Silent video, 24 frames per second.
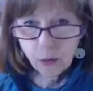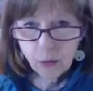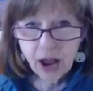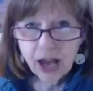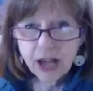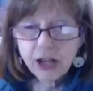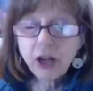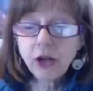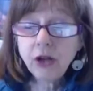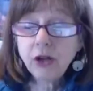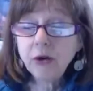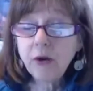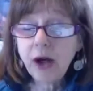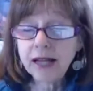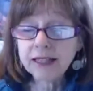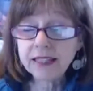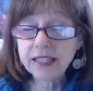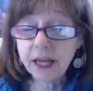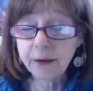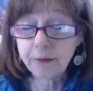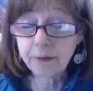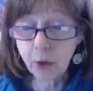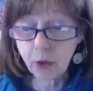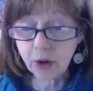When you,
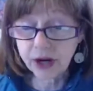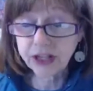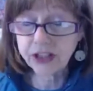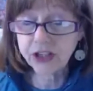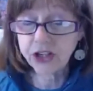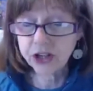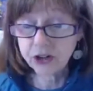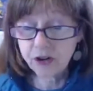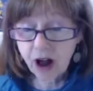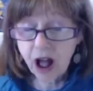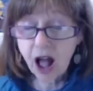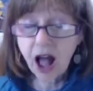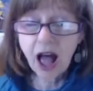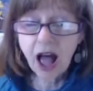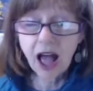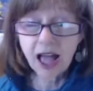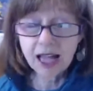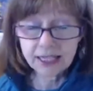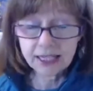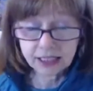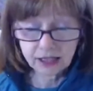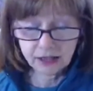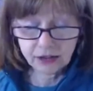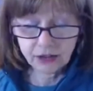I say, point your
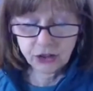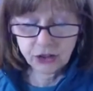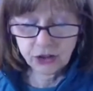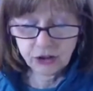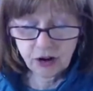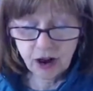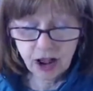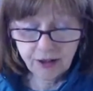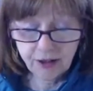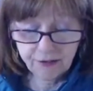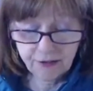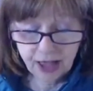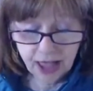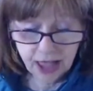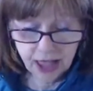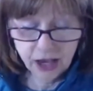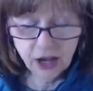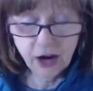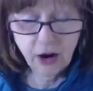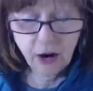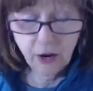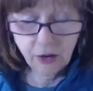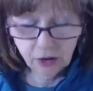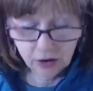eyes, close your,
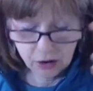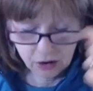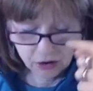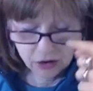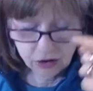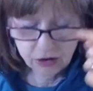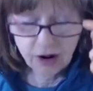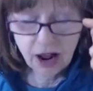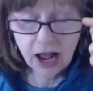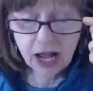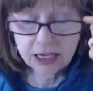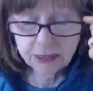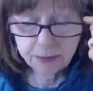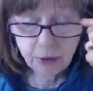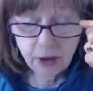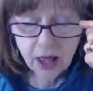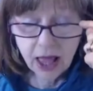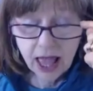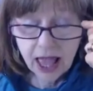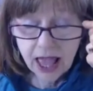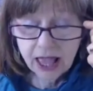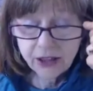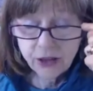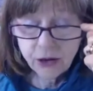you know, close your eyes.
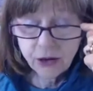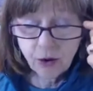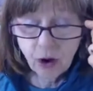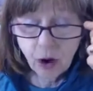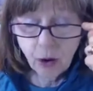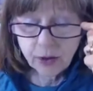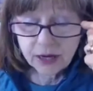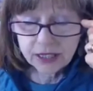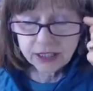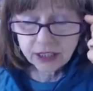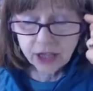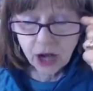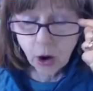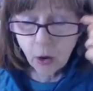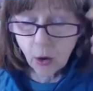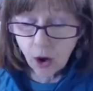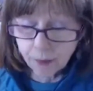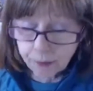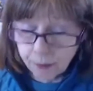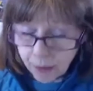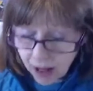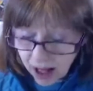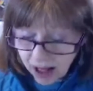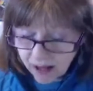You always
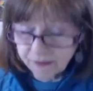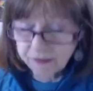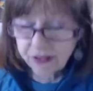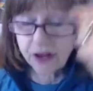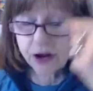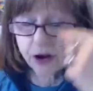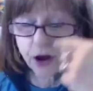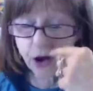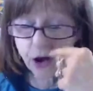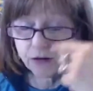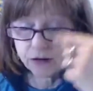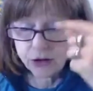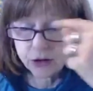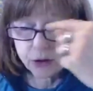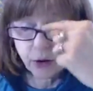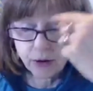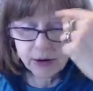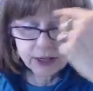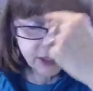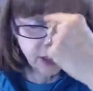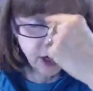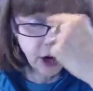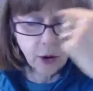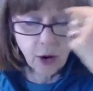go above the nose. You
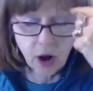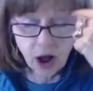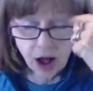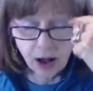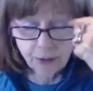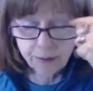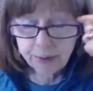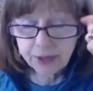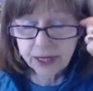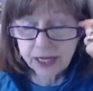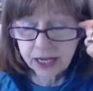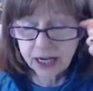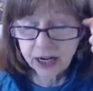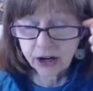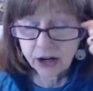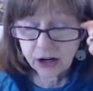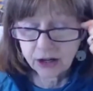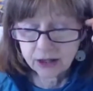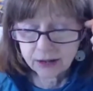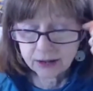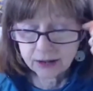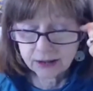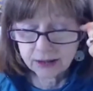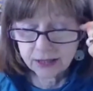always go up
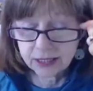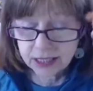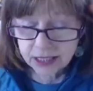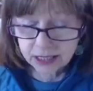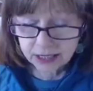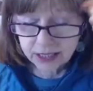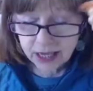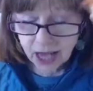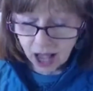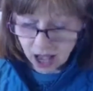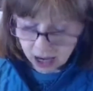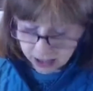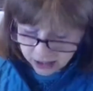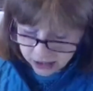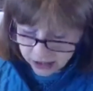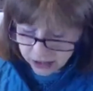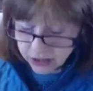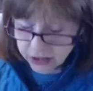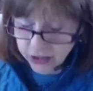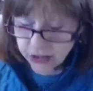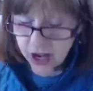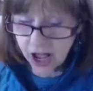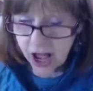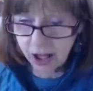here. It's top,
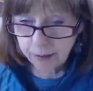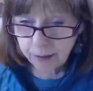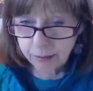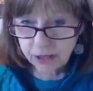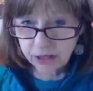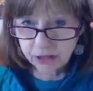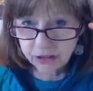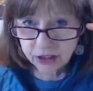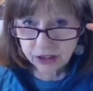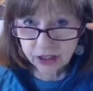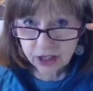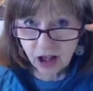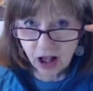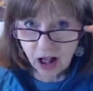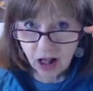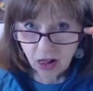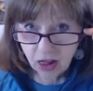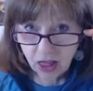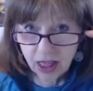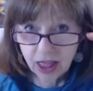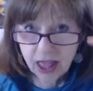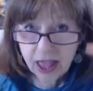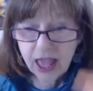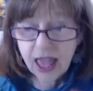to the top of your
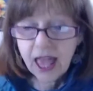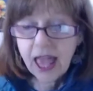skull.